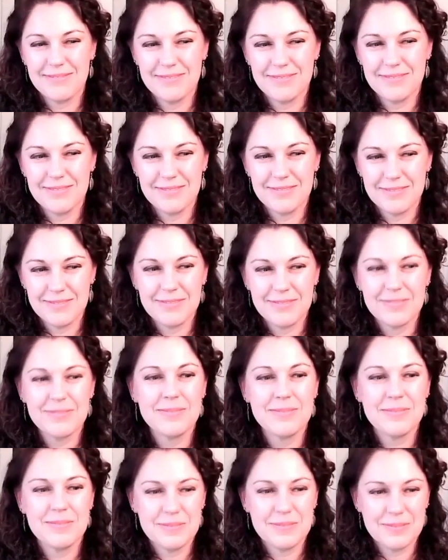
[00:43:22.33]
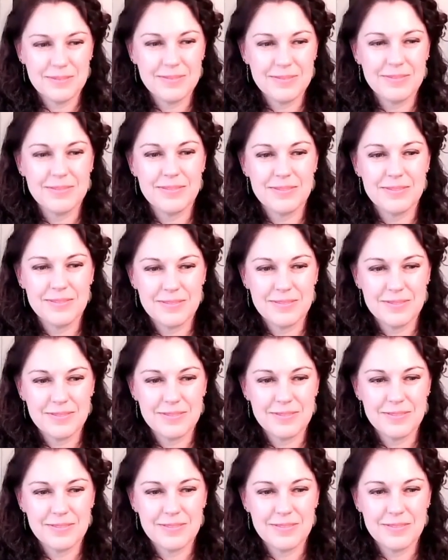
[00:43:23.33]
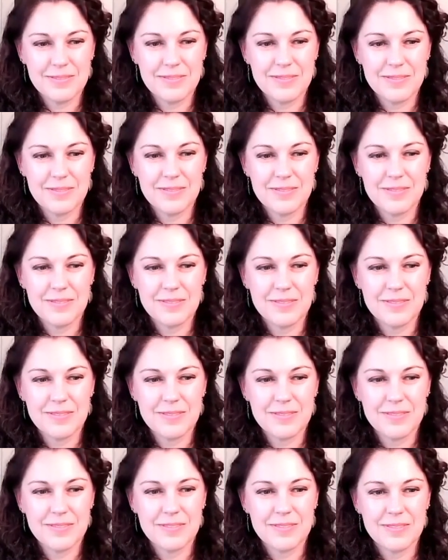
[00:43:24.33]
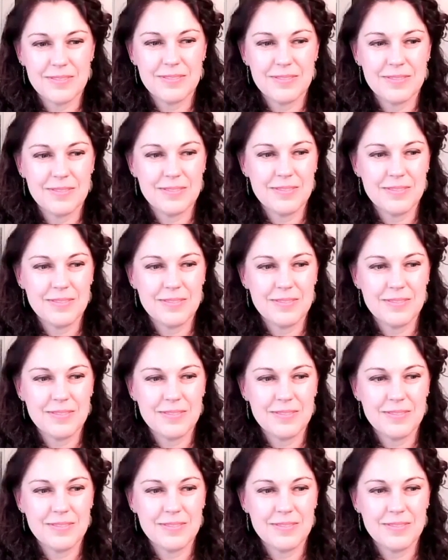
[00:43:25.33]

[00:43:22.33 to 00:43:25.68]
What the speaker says: The person shown says nothing.